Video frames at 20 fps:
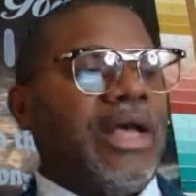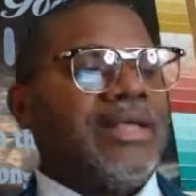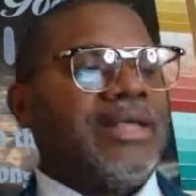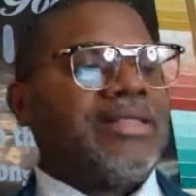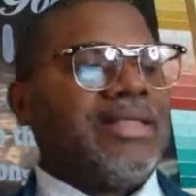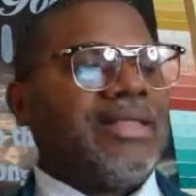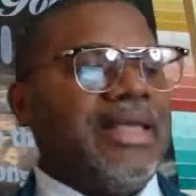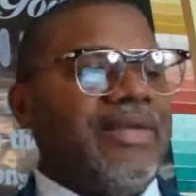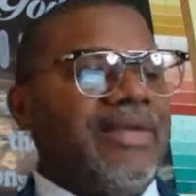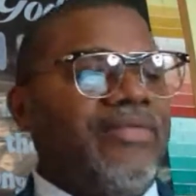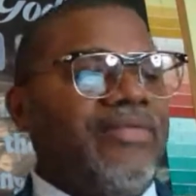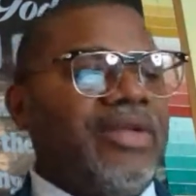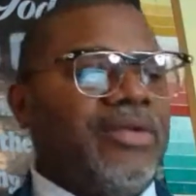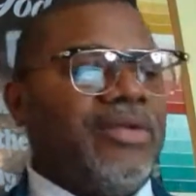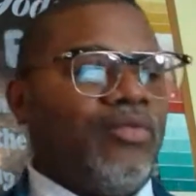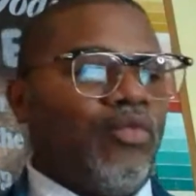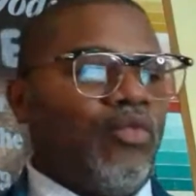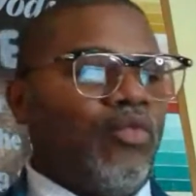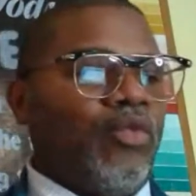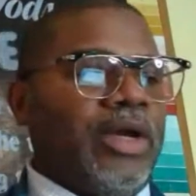who has
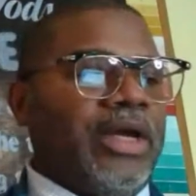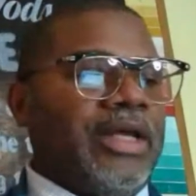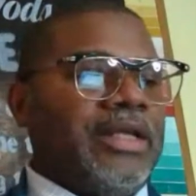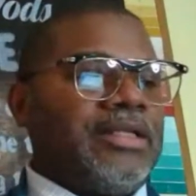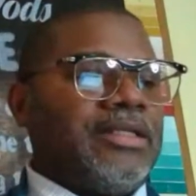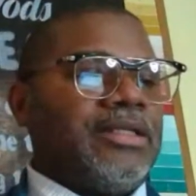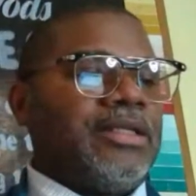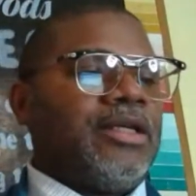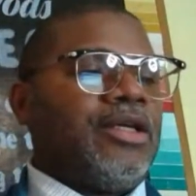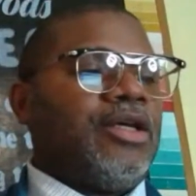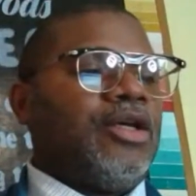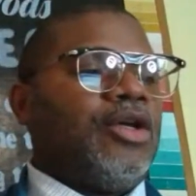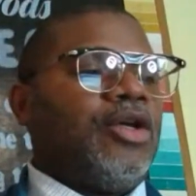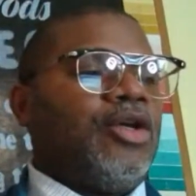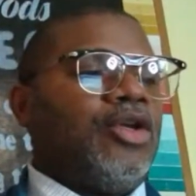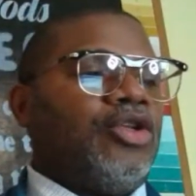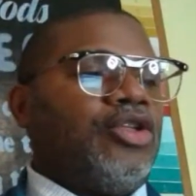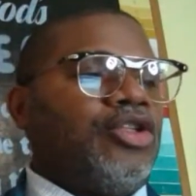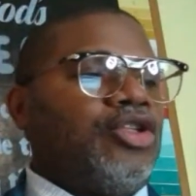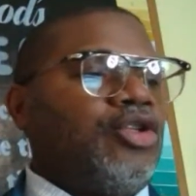given rest
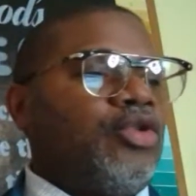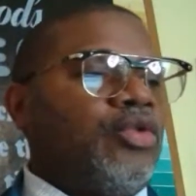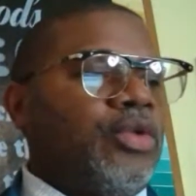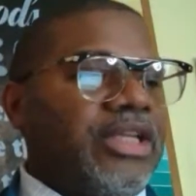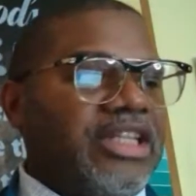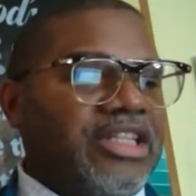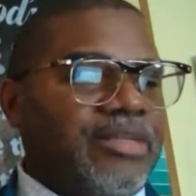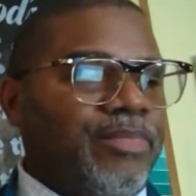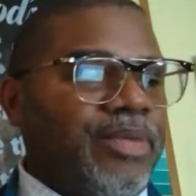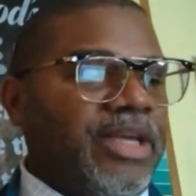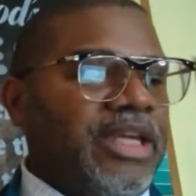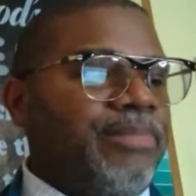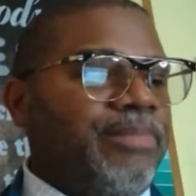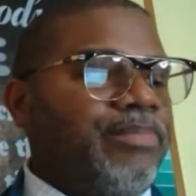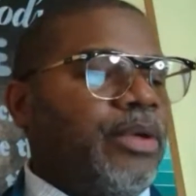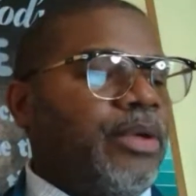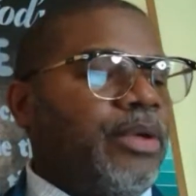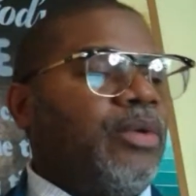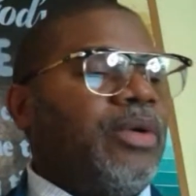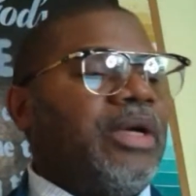to His
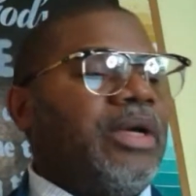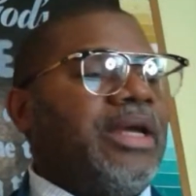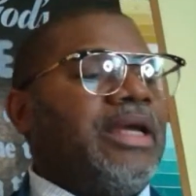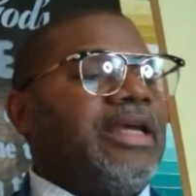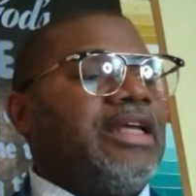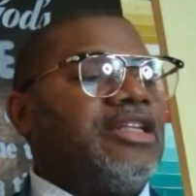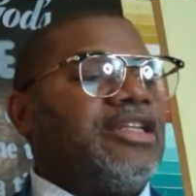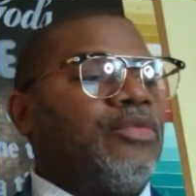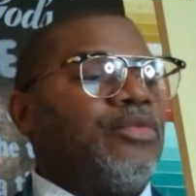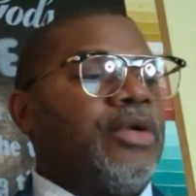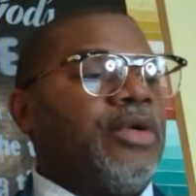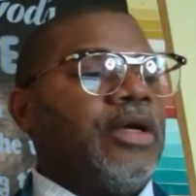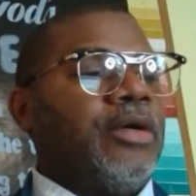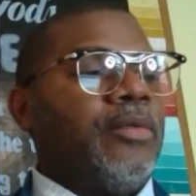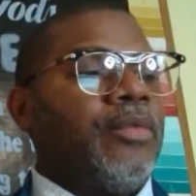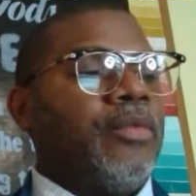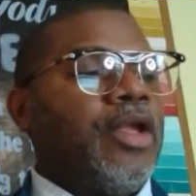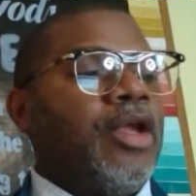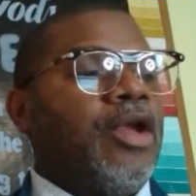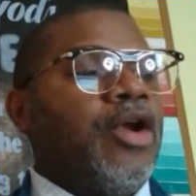people Israel,
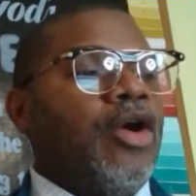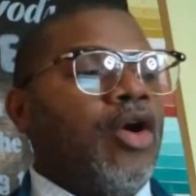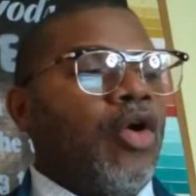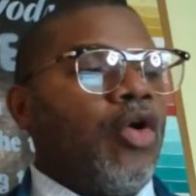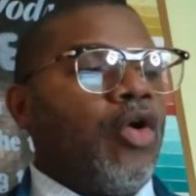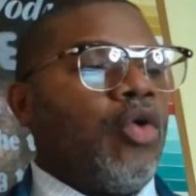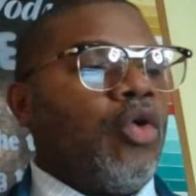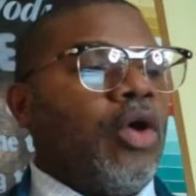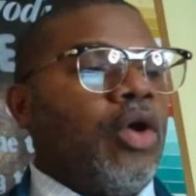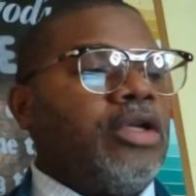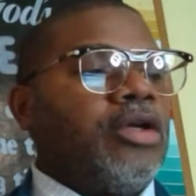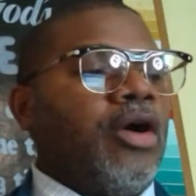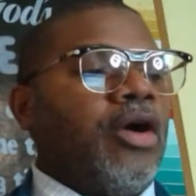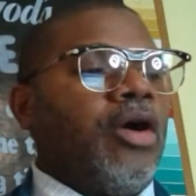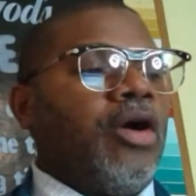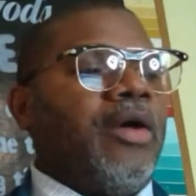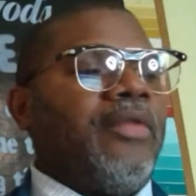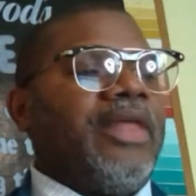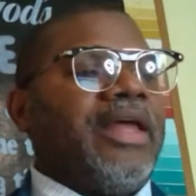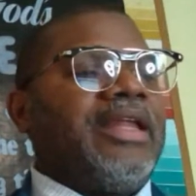according to
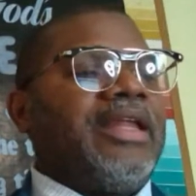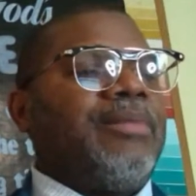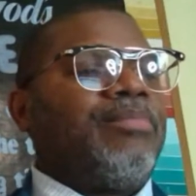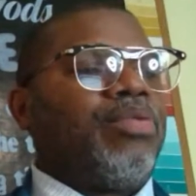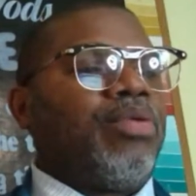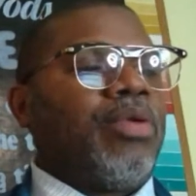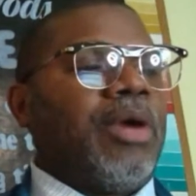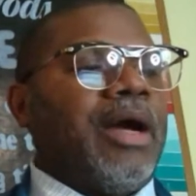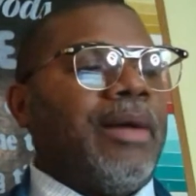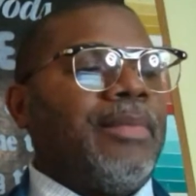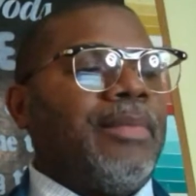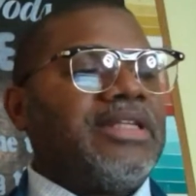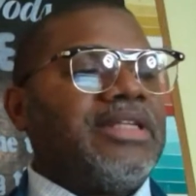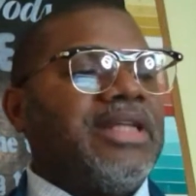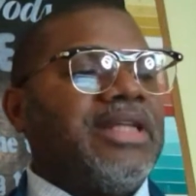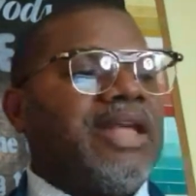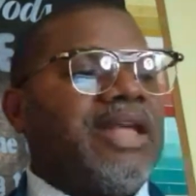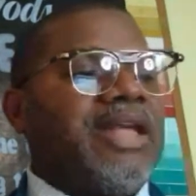all that He promised.